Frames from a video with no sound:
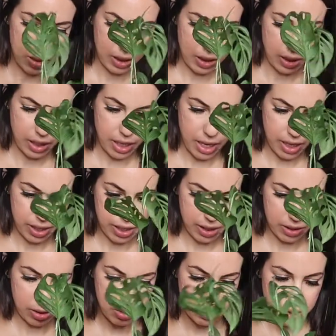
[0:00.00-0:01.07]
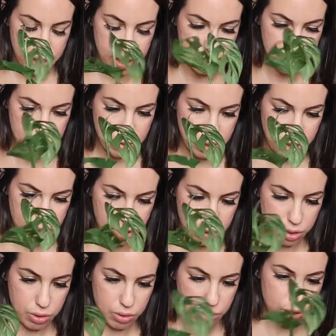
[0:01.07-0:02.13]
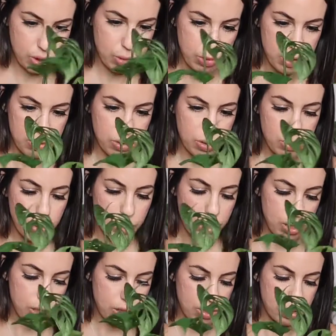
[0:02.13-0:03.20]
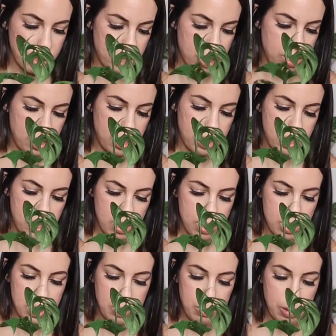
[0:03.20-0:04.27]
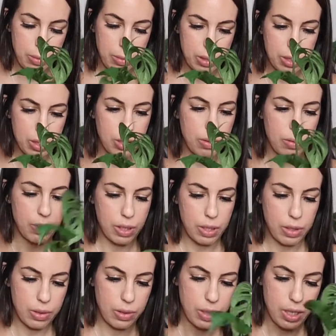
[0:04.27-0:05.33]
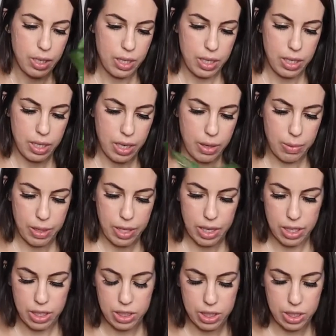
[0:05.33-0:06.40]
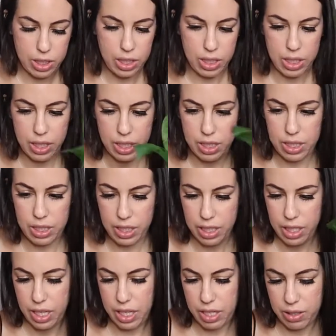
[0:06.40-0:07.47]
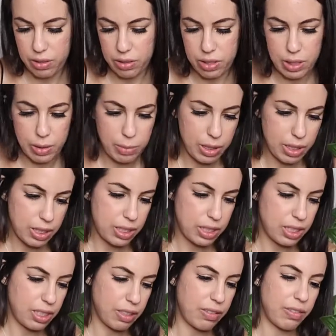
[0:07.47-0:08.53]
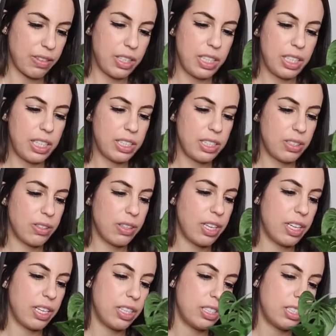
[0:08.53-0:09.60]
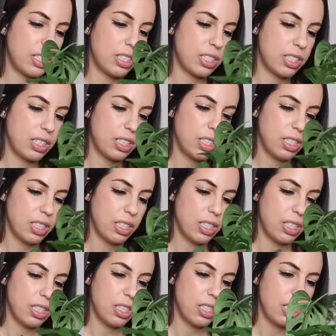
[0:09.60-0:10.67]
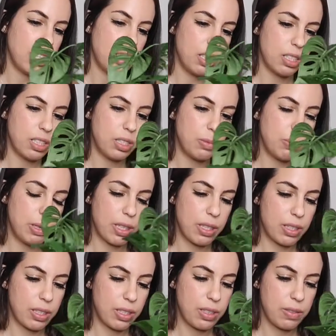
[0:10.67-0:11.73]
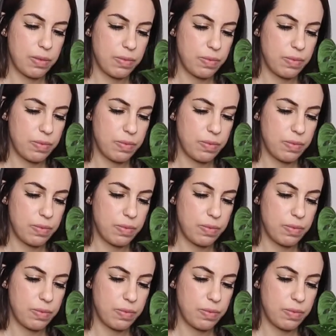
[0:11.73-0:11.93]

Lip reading: Yeah, that's great. So it's got 2 scoops of soil under there to be able to grow. I want to actually angle some of this differently so that it just looks better.